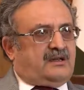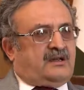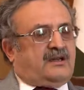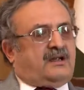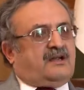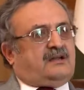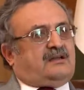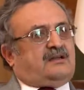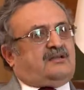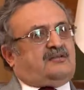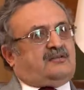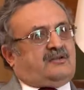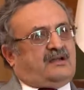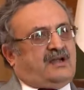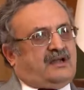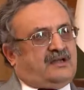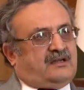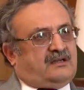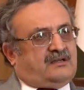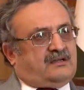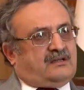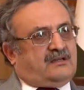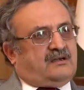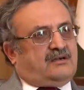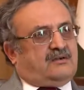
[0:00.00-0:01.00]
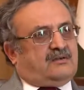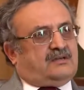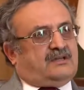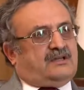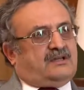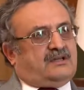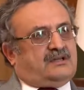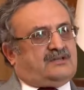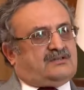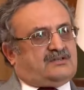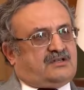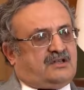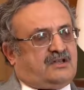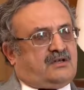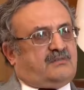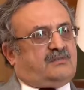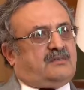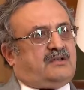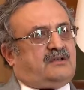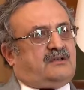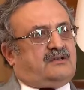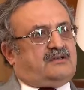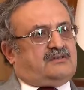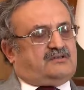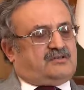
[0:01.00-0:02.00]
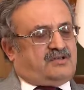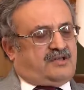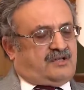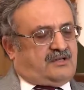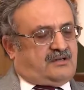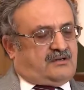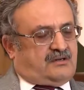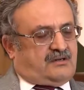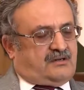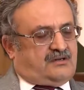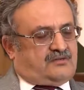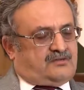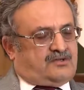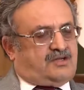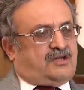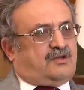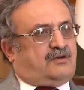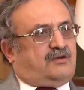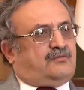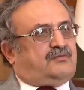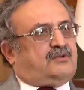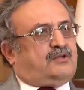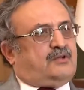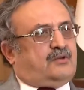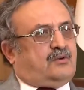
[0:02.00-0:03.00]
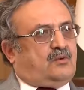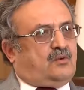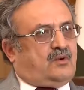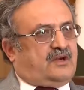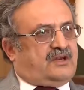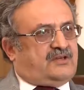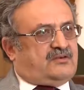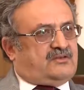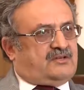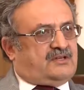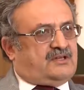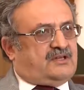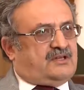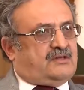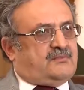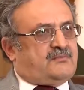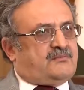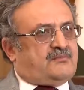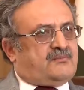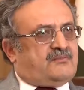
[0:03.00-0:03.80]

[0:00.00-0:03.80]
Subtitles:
It is right now the chair of the OIC.